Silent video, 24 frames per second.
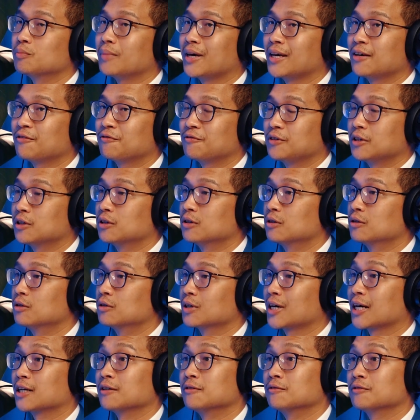may feel
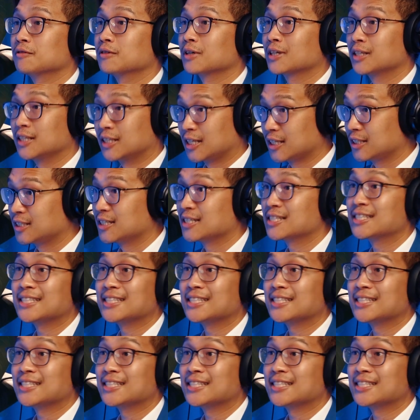kind of clinically